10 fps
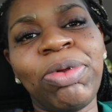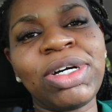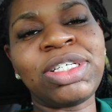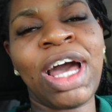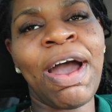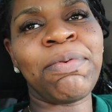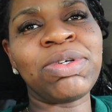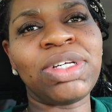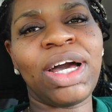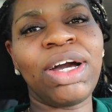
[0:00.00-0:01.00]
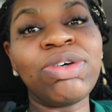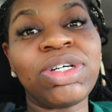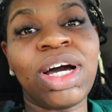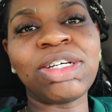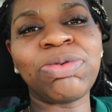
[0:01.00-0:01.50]
Plus the app was like, go to
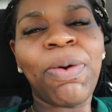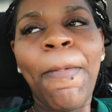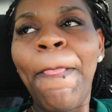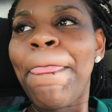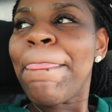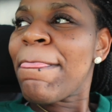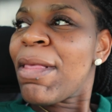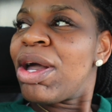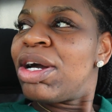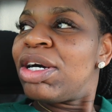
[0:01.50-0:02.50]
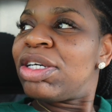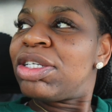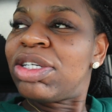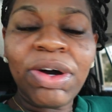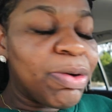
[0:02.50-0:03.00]
the hospital.
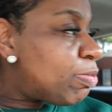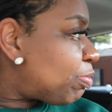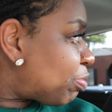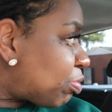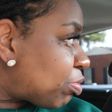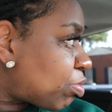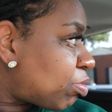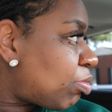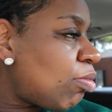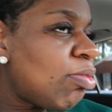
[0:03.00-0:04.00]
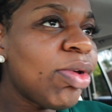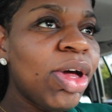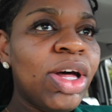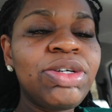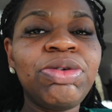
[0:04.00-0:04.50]
So
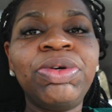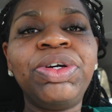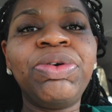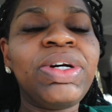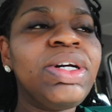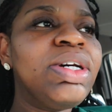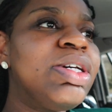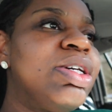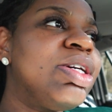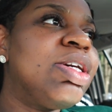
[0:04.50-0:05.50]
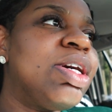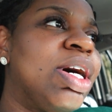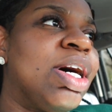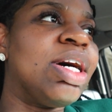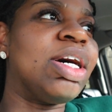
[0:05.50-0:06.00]
that's what we're doing.
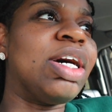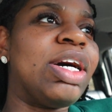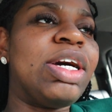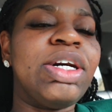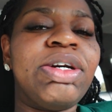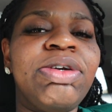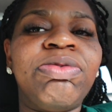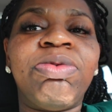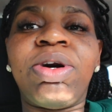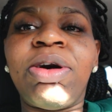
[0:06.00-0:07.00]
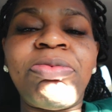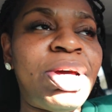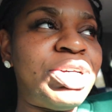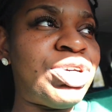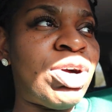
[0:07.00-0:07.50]
I will
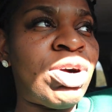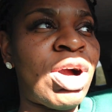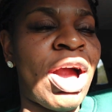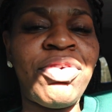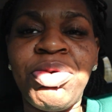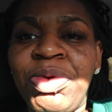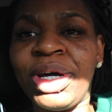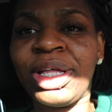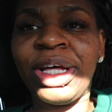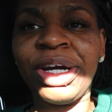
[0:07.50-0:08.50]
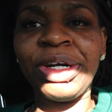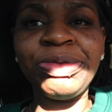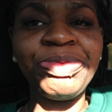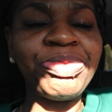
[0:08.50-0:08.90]
update y'all after we get there.